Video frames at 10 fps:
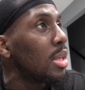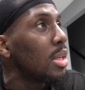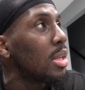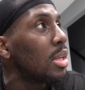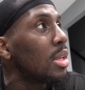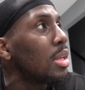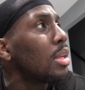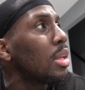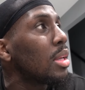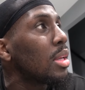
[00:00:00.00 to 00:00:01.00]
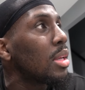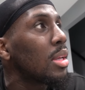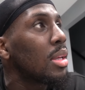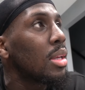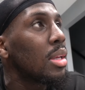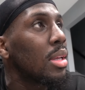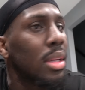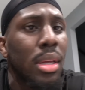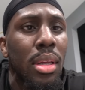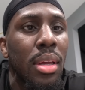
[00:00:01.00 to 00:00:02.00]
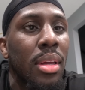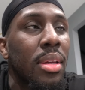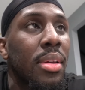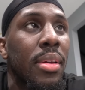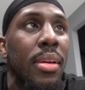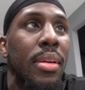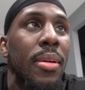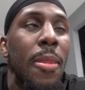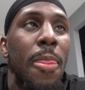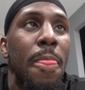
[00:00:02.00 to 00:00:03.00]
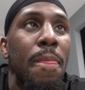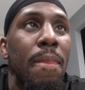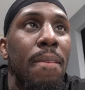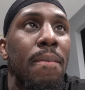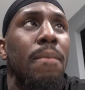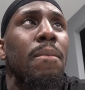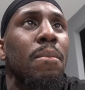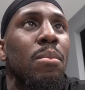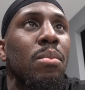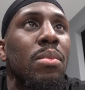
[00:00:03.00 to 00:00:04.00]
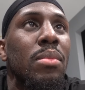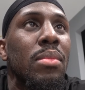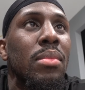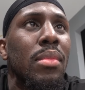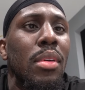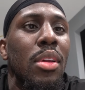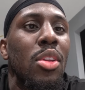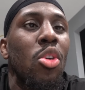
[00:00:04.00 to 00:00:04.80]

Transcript: No. You gonna eat this food, and you gonna relax. You gonna watch a movie, and you gonna relax.